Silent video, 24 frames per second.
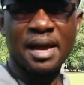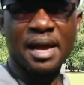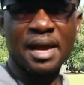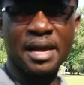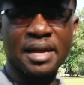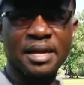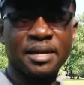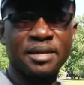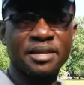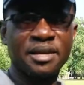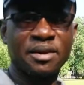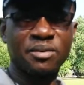
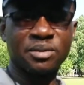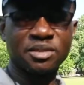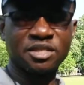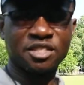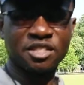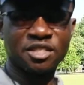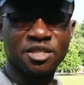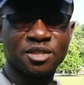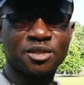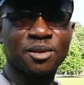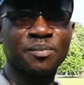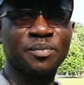there was
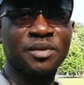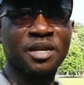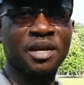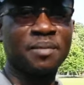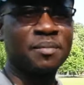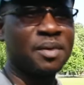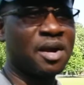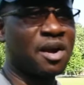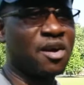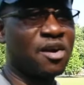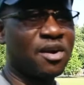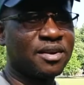just something in
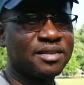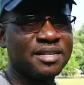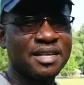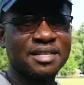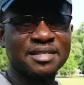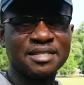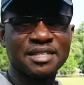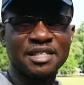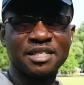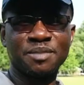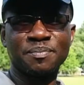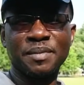my heart that
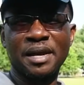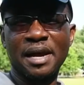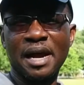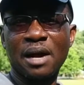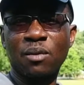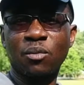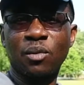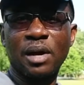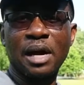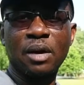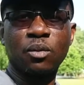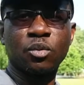says,
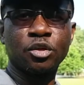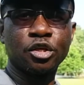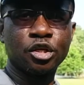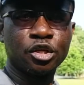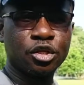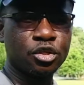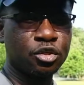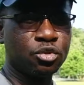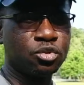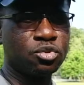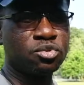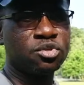man, I want to
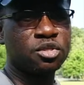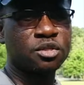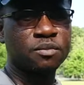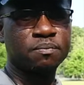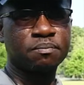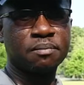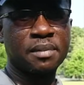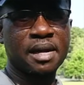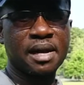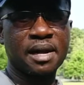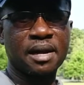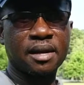use
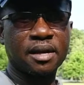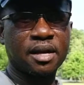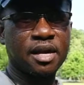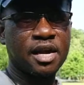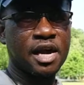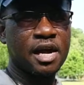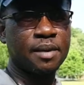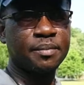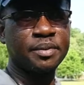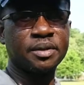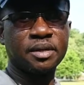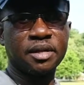my
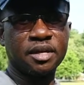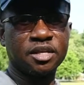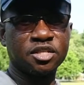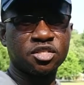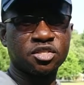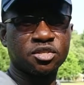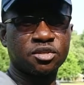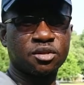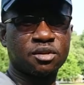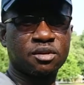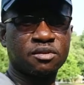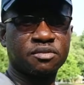
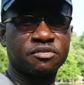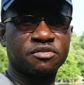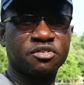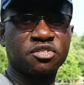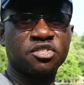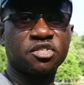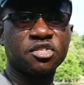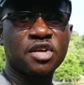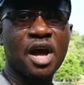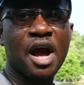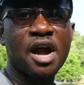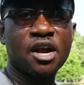combination of
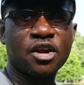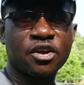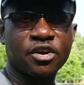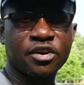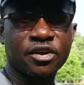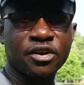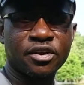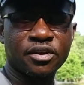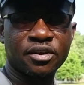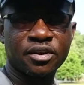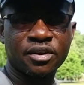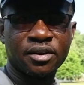
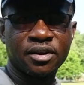soccer